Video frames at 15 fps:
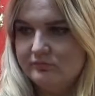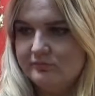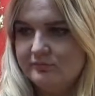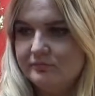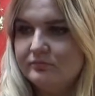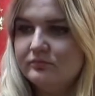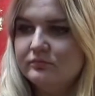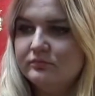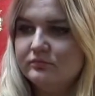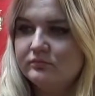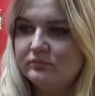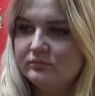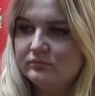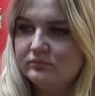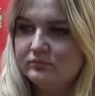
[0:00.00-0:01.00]

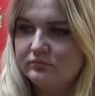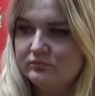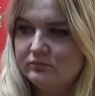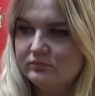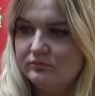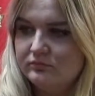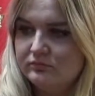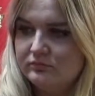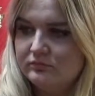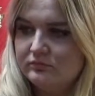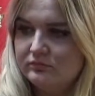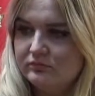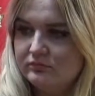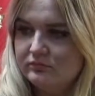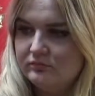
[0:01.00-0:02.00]

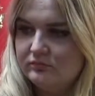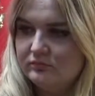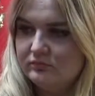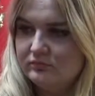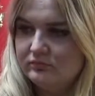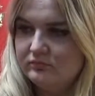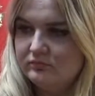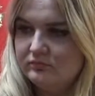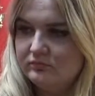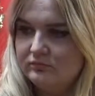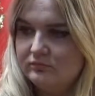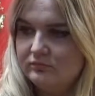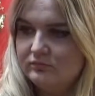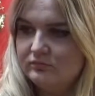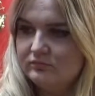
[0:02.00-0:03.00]

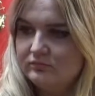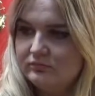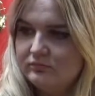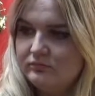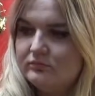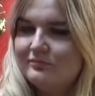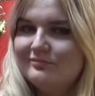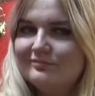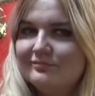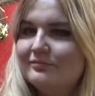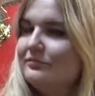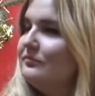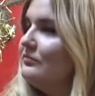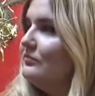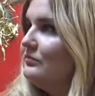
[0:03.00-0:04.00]

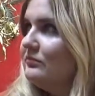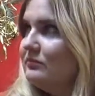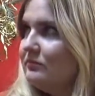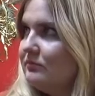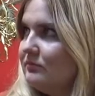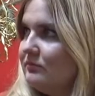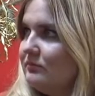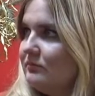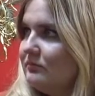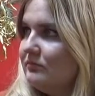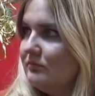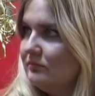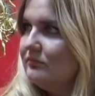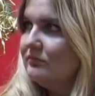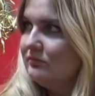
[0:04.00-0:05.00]

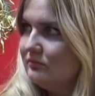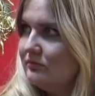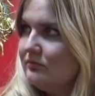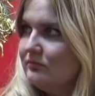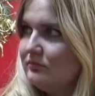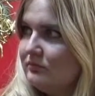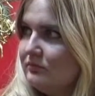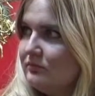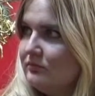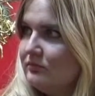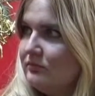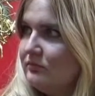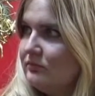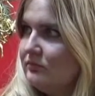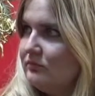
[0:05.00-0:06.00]

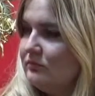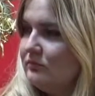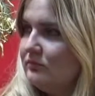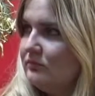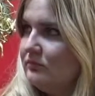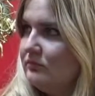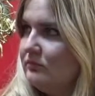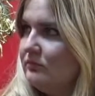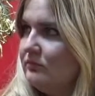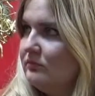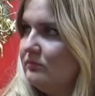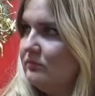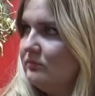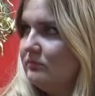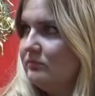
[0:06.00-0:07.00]

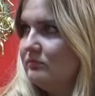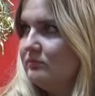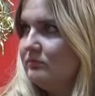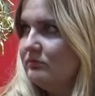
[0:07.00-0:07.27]
The person shown says nothing.